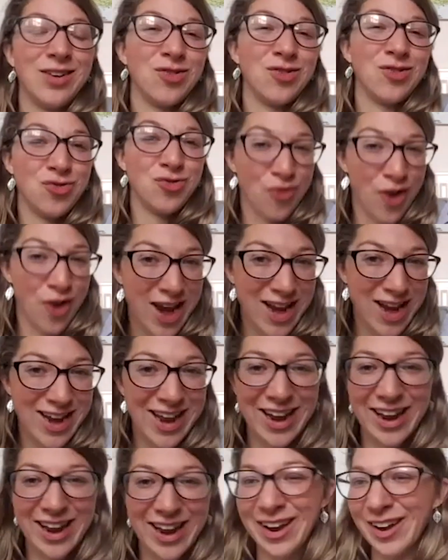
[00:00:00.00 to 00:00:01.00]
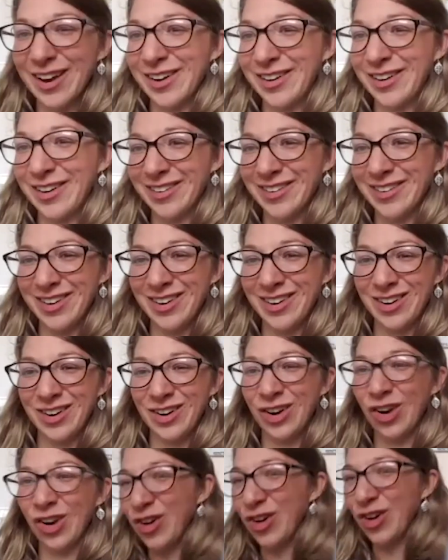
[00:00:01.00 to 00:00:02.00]
training and
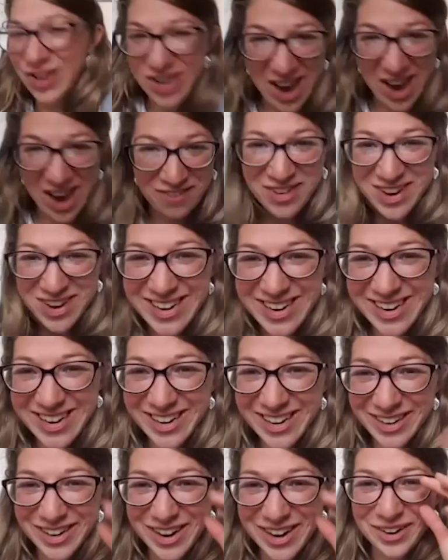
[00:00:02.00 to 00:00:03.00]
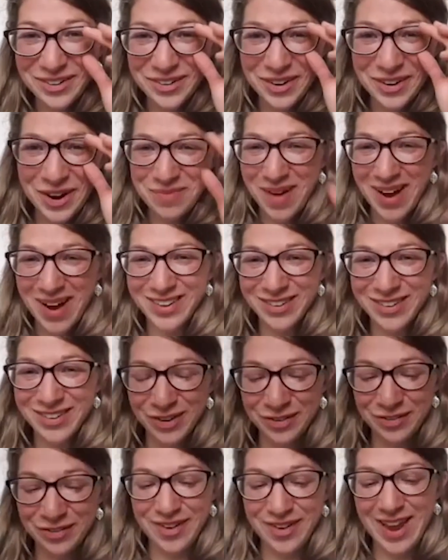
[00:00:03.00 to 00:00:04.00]
longevity, going back to
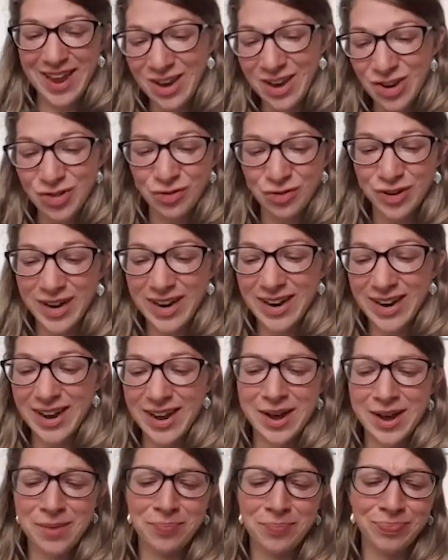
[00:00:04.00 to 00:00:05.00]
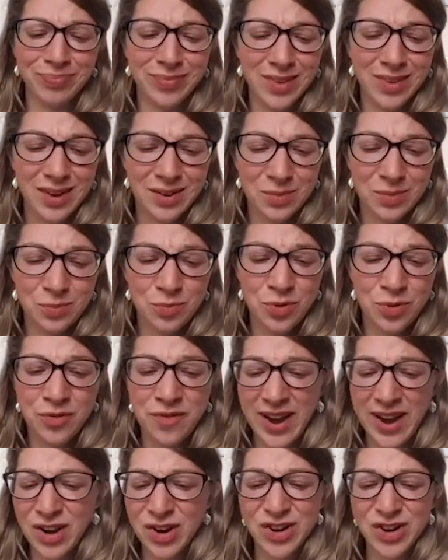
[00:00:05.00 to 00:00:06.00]
sort of injury
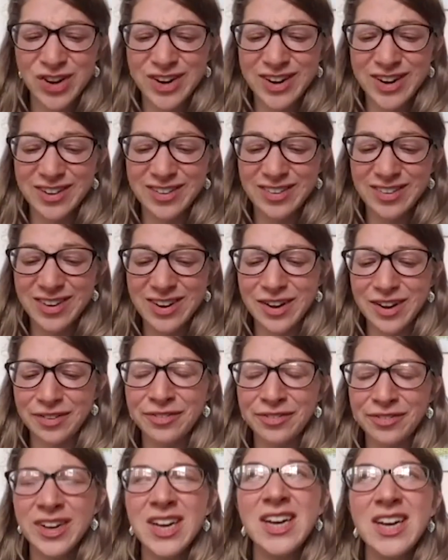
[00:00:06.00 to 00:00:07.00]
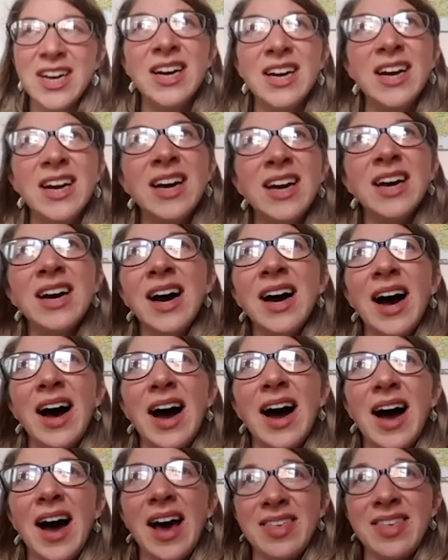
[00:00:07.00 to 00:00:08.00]
prevention and stuff,
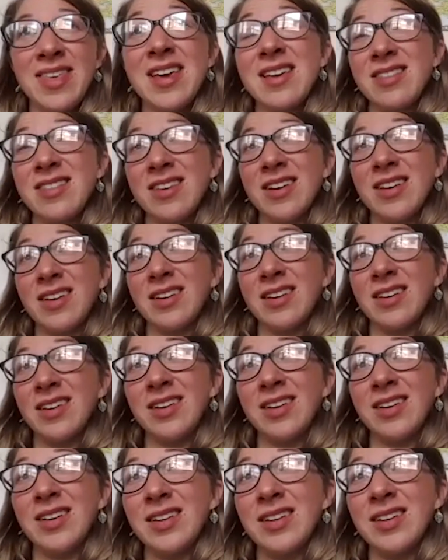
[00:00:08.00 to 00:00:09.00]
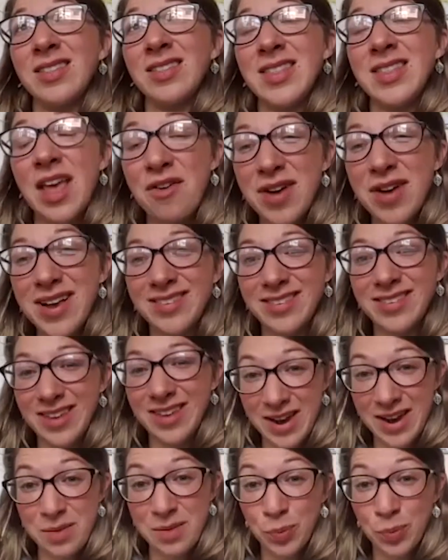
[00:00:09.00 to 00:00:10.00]
I think that there is
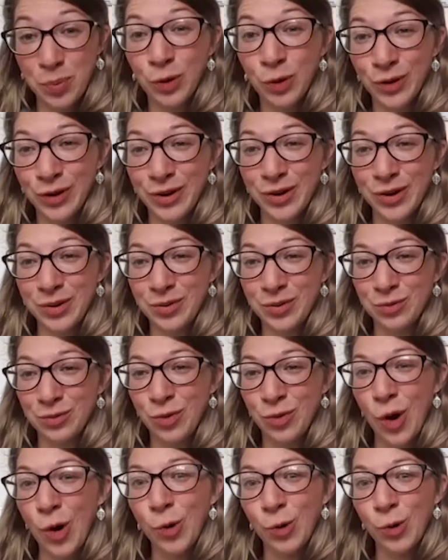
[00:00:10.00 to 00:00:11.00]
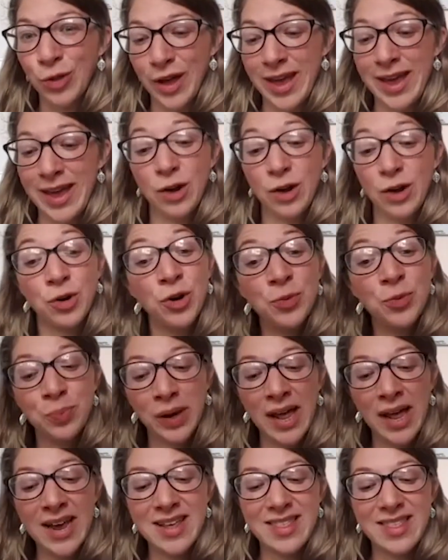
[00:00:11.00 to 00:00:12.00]
an important role that it could
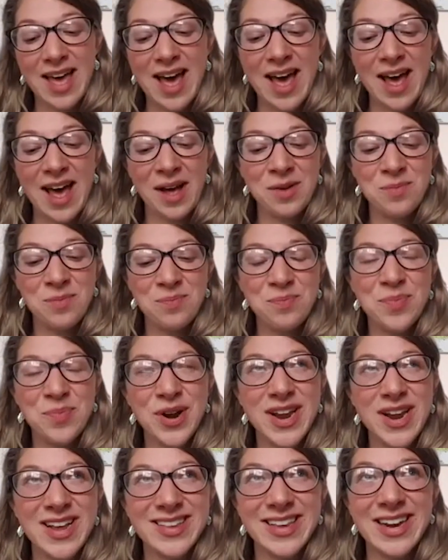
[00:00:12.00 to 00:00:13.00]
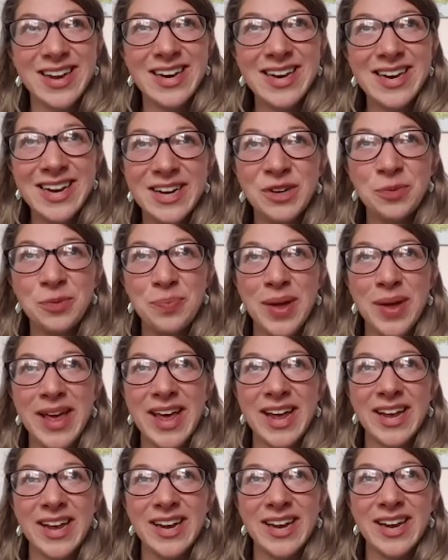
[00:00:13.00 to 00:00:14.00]
play there, but it's a little
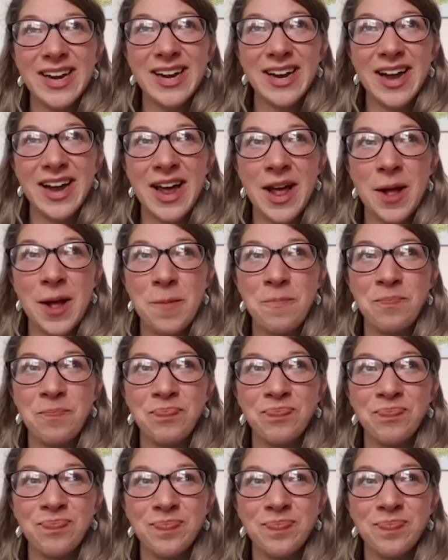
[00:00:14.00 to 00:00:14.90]
bit, I